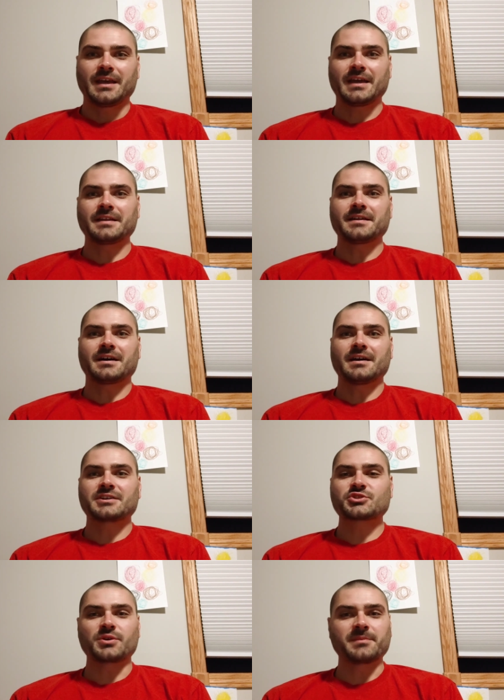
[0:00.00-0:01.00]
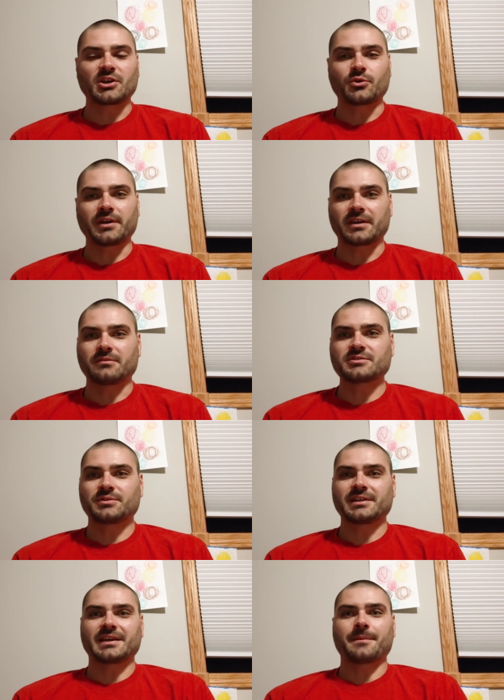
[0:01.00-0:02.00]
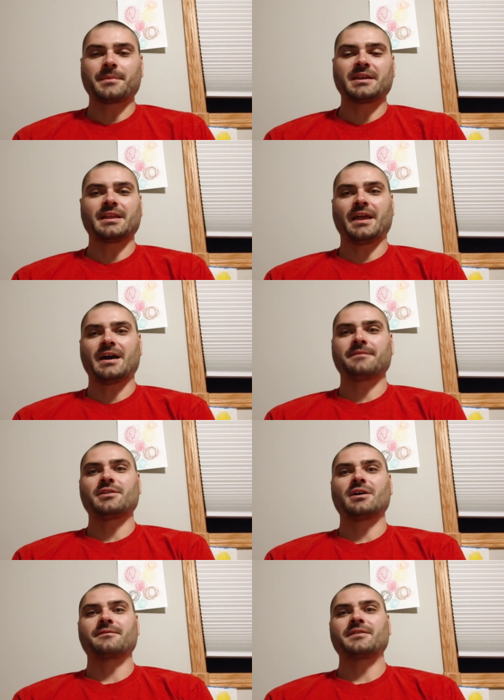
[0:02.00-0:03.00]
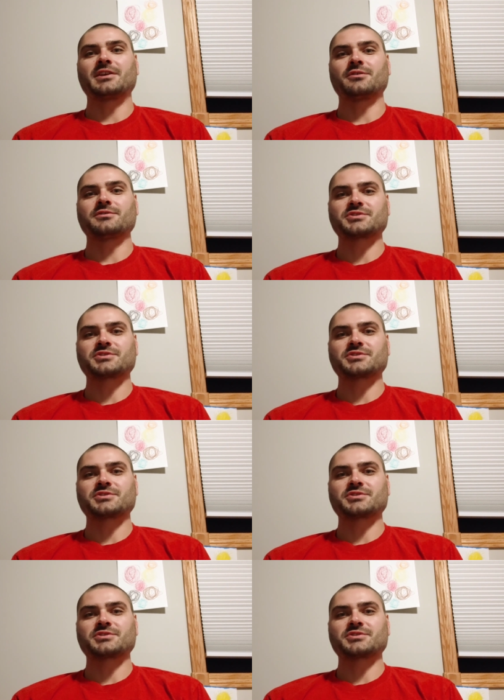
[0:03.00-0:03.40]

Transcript: And extremely quick. It was only like a minute and a half long video.